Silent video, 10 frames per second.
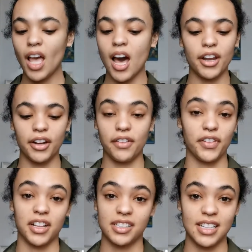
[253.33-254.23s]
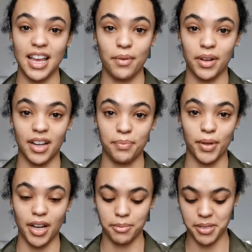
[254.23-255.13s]
I don't know if you can see it when I
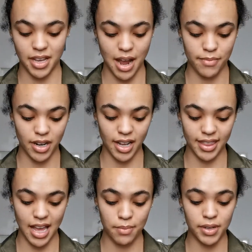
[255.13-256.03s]
put it up to the camera like that,